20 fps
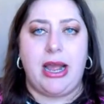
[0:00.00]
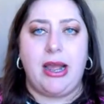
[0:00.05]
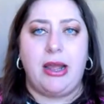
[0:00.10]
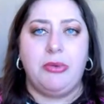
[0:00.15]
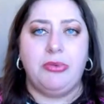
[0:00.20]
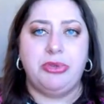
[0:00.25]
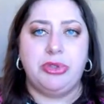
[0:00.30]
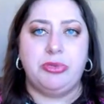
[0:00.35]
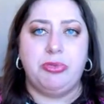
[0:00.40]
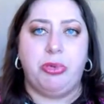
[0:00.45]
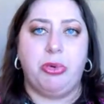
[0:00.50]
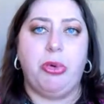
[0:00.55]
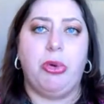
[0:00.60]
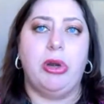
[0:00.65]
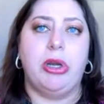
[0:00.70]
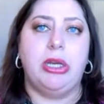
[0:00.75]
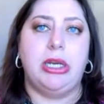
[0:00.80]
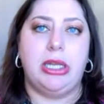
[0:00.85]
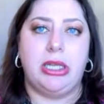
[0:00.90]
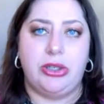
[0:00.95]
I was
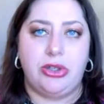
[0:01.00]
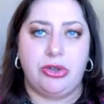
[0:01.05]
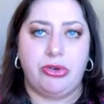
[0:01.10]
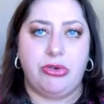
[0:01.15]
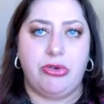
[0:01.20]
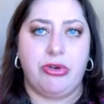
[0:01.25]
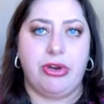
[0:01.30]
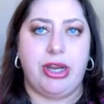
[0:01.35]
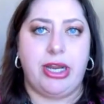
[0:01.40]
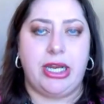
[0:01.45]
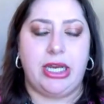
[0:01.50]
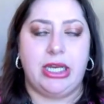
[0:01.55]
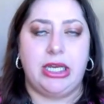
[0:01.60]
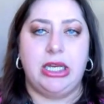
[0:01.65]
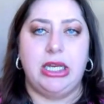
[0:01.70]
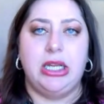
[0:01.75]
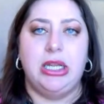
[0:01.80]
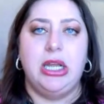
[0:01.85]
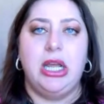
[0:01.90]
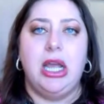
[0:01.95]
born in
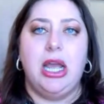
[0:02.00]
Ukraine.